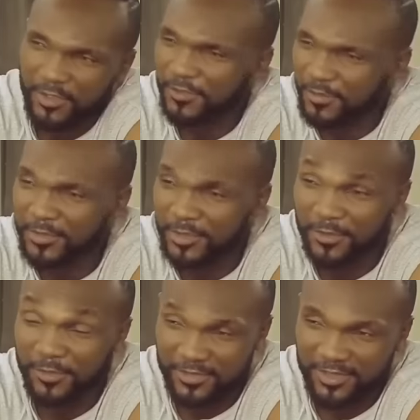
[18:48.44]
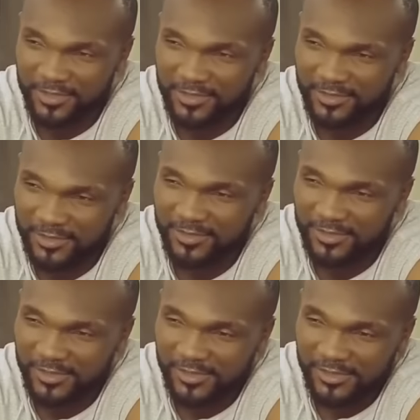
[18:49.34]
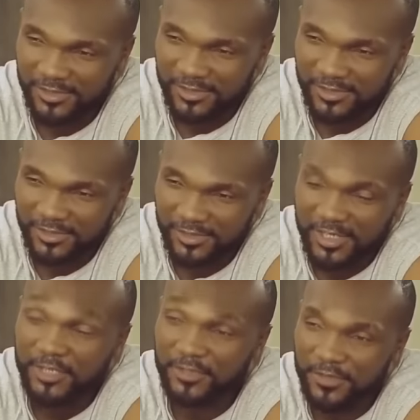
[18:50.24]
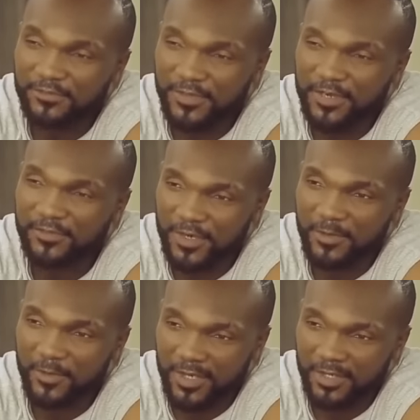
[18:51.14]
Because from the look of things, you are doing very, very